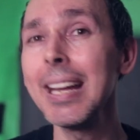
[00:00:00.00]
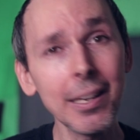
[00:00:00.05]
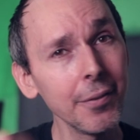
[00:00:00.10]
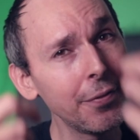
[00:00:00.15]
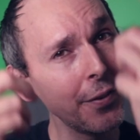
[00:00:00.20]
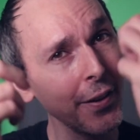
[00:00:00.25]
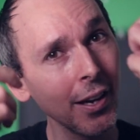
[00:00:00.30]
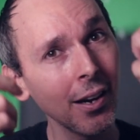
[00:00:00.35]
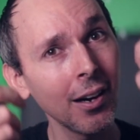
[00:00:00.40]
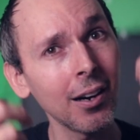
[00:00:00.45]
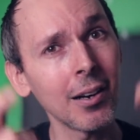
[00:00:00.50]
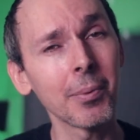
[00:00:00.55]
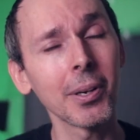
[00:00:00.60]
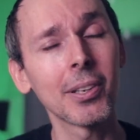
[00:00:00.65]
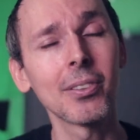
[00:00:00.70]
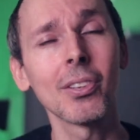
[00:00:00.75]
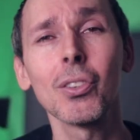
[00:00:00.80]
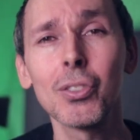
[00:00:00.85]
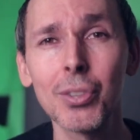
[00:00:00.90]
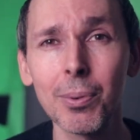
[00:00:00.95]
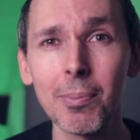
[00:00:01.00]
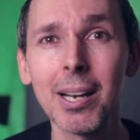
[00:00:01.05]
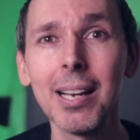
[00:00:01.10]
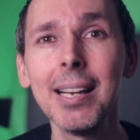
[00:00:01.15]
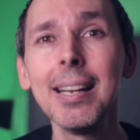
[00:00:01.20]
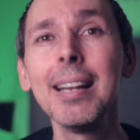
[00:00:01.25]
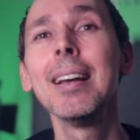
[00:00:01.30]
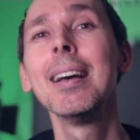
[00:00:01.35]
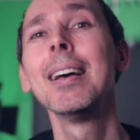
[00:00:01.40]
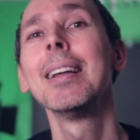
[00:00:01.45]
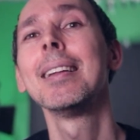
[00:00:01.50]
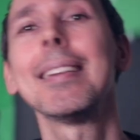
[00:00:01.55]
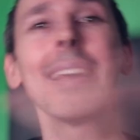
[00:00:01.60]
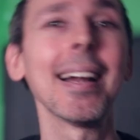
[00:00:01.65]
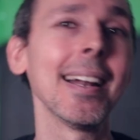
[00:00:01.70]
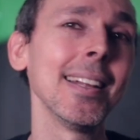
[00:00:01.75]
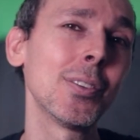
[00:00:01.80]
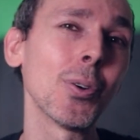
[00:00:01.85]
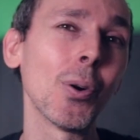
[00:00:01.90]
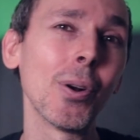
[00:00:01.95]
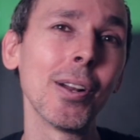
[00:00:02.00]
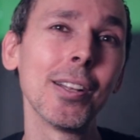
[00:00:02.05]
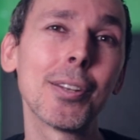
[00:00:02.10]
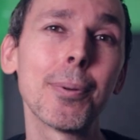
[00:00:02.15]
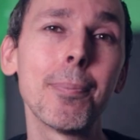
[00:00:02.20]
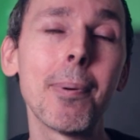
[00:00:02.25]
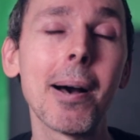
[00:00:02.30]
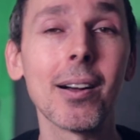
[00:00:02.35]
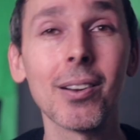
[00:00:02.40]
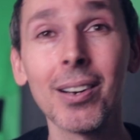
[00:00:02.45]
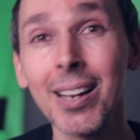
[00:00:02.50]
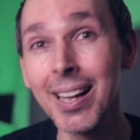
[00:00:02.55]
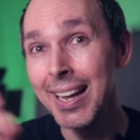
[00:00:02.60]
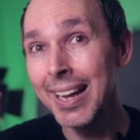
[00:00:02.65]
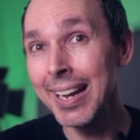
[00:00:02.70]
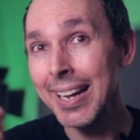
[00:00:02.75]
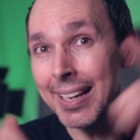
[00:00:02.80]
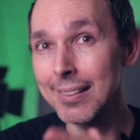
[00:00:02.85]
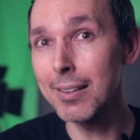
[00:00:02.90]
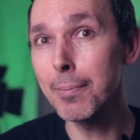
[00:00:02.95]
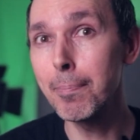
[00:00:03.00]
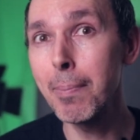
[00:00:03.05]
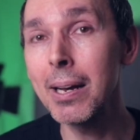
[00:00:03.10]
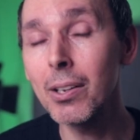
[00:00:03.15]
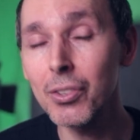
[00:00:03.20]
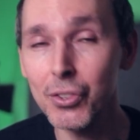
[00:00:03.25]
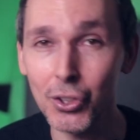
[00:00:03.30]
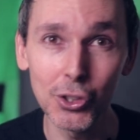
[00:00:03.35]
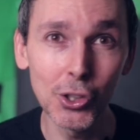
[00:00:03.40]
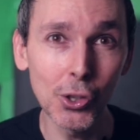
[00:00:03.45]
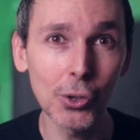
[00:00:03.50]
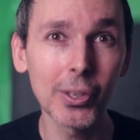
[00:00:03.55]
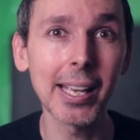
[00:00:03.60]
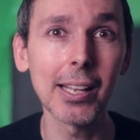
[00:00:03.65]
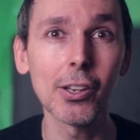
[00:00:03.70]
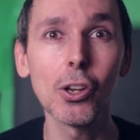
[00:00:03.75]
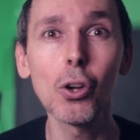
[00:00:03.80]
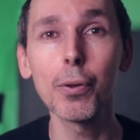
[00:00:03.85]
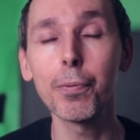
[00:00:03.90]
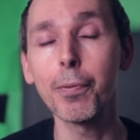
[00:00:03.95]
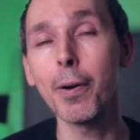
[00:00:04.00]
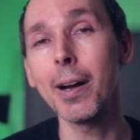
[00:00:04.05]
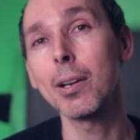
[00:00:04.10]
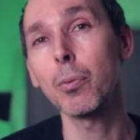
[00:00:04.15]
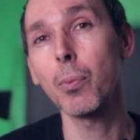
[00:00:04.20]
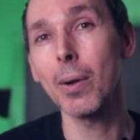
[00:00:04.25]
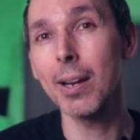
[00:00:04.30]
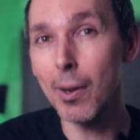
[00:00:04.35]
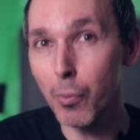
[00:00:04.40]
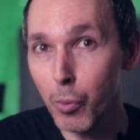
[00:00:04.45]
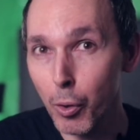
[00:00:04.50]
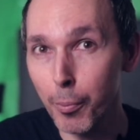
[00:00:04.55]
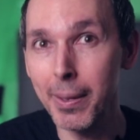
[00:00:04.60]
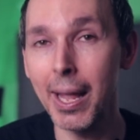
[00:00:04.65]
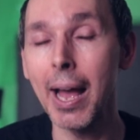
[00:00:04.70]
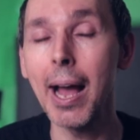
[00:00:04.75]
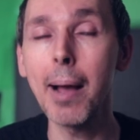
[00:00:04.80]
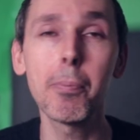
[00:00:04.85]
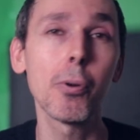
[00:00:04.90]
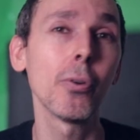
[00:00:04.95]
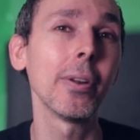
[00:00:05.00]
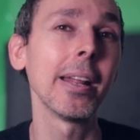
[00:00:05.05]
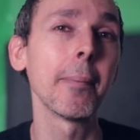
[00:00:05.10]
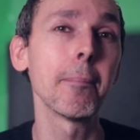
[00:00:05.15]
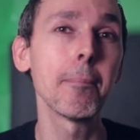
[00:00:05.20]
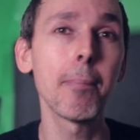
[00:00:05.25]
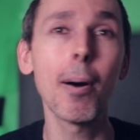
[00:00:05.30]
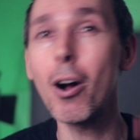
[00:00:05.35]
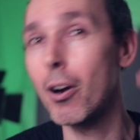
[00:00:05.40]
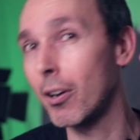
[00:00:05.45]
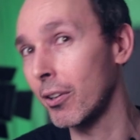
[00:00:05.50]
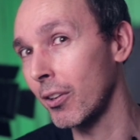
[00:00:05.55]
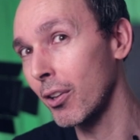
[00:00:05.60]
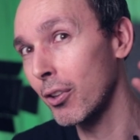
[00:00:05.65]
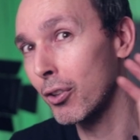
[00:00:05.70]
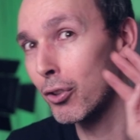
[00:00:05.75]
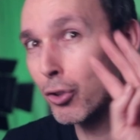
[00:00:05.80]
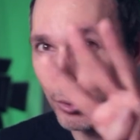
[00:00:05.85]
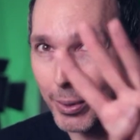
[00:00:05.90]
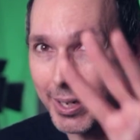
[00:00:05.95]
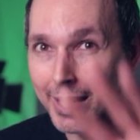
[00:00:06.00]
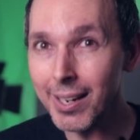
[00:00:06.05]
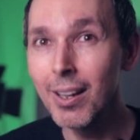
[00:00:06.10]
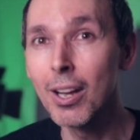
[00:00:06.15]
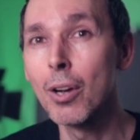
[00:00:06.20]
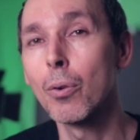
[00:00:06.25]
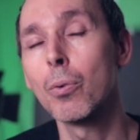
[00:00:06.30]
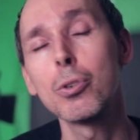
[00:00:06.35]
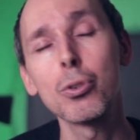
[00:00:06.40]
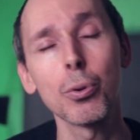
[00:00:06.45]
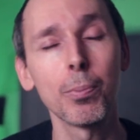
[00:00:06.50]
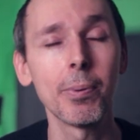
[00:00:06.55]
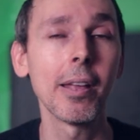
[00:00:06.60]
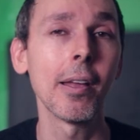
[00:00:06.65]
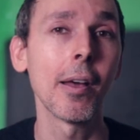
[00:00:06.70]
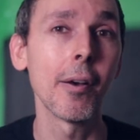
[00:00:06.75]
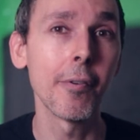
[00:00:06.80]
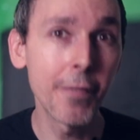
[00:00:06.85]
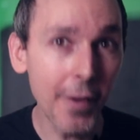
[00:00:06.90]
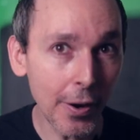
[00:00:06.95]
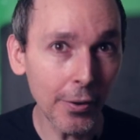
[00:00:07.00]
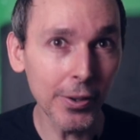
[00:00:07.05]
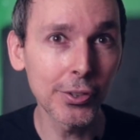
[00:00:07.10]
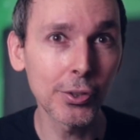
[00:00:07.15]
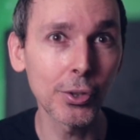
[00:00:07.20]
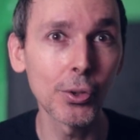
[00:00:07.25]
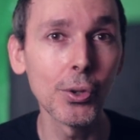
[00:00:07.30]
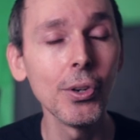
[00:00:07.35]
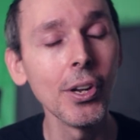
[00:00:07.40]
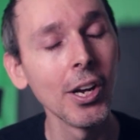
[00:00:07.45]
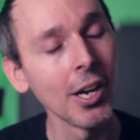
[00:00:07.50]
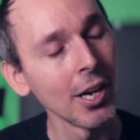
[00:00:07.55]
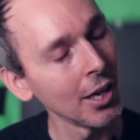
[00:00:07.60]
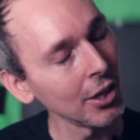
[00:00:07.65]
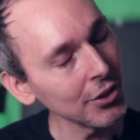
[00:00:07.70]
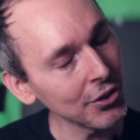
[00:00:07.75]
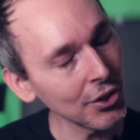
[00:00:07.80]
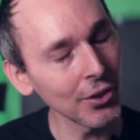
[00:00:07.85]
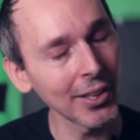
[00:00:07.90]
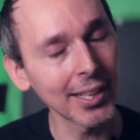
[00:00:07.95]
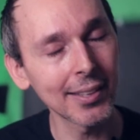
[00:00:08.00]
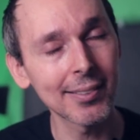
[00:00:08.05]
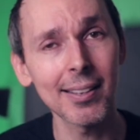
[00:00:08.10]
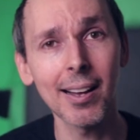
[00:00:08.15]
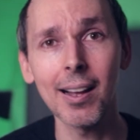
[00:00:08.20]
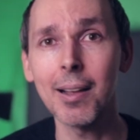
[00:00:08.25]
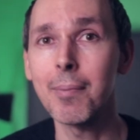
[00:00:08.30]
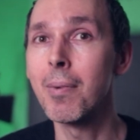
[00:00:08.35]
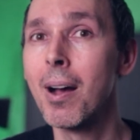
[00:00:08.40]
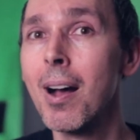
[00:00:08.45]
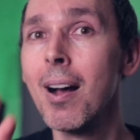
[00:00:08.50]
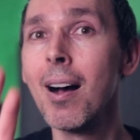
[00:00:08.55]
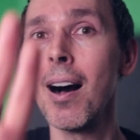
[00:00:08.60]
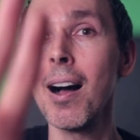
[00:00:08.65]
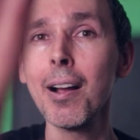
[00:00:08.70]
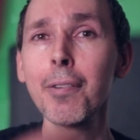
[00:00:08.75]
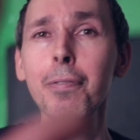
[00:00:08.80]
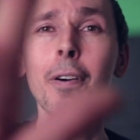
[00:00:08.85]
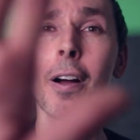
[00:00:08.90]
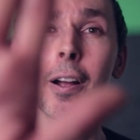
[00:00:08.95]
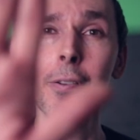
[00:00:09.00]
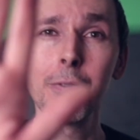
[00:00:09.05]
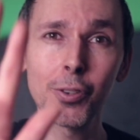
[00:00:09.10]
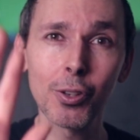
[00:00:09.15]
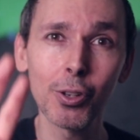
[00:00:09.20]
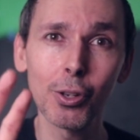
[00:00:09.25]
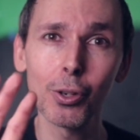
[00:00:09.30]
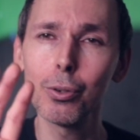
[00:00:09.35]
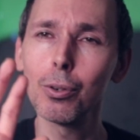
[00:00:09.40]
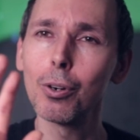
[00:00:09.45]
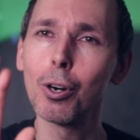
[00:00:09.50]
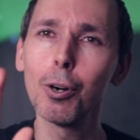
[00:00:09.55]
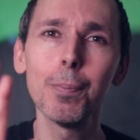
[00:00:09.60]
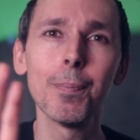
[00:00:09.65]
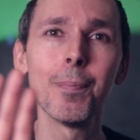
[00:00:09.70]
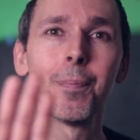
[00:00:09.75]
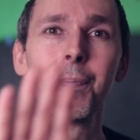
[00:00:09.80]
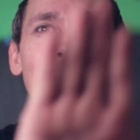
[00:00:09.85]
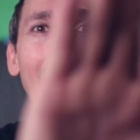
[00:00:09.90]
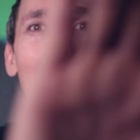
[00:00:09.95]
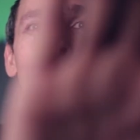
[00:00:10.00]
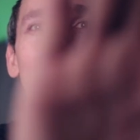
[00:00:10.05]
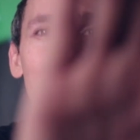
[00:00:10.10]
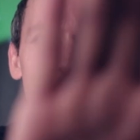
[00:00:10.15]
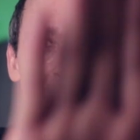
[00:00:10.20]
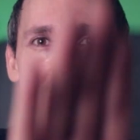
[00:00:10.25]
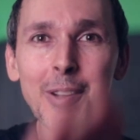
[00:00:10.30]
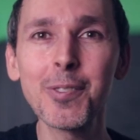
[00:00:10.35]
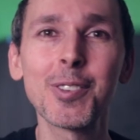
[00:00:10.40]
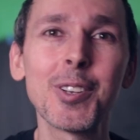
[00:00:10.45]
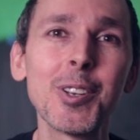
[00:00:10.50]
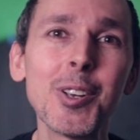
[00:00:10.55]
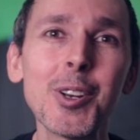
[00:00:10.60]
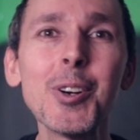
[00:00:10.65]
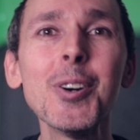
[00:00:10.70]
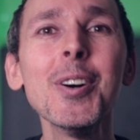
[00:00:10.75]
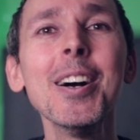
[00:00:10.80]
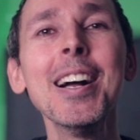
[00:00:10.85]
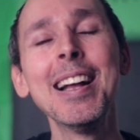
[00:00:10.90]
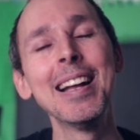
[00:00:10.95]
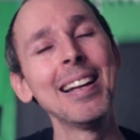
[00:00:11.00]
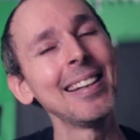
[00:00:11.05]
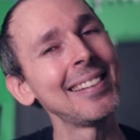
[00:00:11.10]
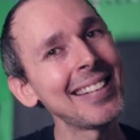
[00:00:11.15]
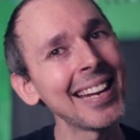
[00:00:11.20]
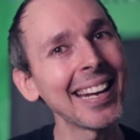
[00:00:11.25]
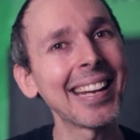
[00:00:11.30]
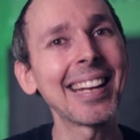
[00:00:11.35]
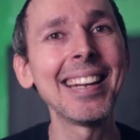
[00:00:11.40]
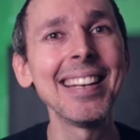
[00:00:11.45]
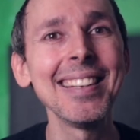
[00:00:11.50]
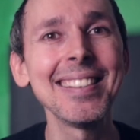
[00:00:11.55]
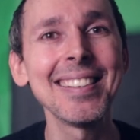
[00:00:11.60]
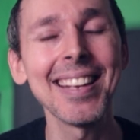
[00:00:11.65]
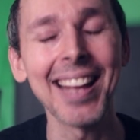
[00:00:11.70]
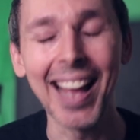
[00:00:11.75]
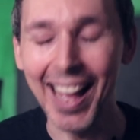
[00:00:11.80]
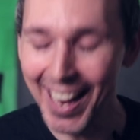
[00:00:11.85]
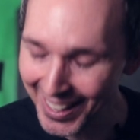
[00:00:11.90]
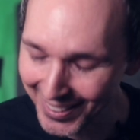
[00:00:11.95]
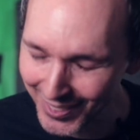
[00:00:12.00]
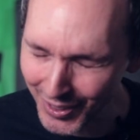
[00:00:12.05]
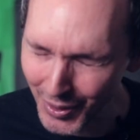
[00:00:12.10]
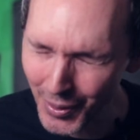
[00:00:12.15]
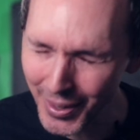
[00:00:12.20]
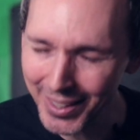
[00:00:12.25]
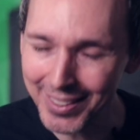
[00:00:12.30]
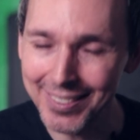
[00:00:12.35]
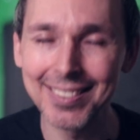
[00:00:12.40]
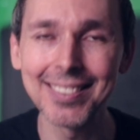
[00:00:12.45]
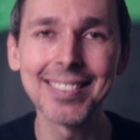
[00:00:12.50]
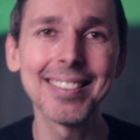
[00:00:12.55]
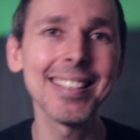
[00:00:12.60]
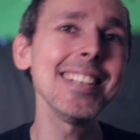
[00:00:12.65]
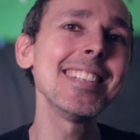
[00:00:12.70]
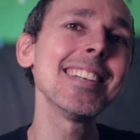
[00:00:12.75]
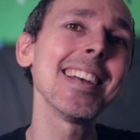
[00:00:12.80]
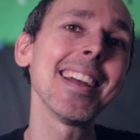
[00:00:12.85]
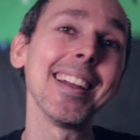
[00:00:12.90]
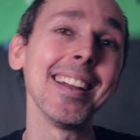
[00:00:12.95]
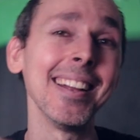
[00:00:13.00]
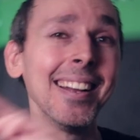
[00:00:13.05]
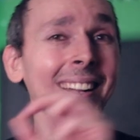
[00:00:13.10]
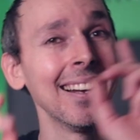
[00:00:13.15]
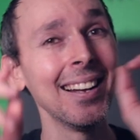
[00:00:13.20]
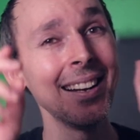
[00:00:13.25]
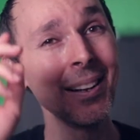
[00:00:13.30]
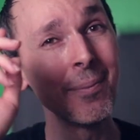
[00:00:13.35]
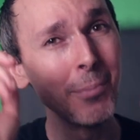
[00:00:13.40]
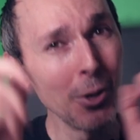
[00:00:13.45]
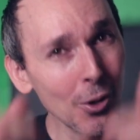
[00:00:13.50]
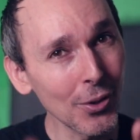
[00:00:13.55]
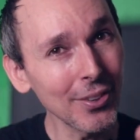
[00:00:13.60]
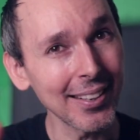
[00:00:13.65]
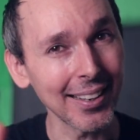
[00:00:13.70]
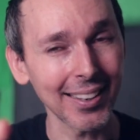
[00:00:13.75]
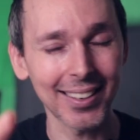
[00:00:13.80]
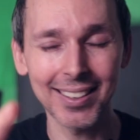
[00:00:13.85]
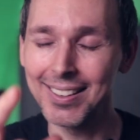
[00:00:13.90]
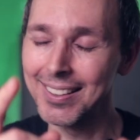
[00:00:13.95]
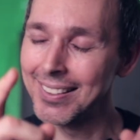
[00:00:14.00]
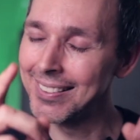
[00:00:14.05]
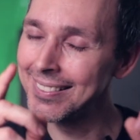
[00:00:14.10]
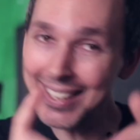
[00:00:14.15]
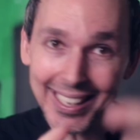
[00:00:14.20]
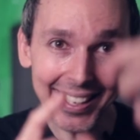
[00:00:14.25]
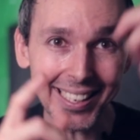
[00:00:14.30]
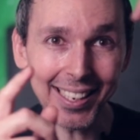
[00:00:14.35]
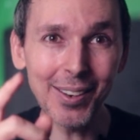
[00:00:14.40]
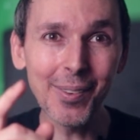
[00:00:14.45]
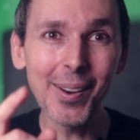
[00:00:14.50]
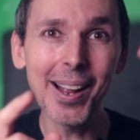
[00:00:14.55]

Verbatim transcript: in VR because ultimately that is what it's about. Hit the bell so you get notified when I will be uploading part 3 which will be very soon. Until next time, high five to you, oh, high five to you, take it easy as always DJ, music, take it